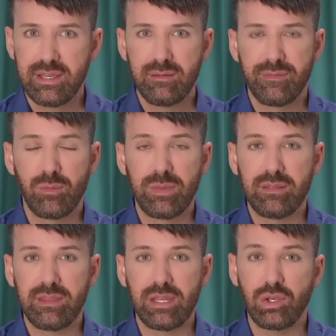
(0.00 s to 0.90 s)
filming
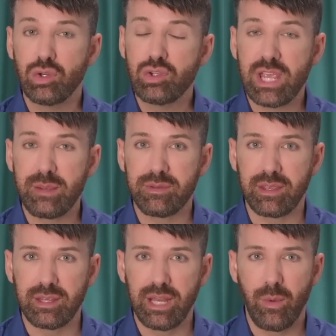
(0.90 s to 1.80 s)
the new chapter
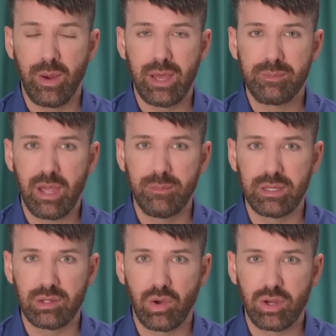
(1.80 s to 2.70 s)
in our
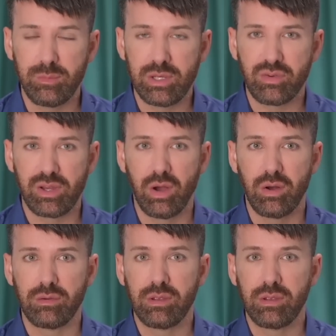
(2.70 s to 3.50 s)
upcoming documentary on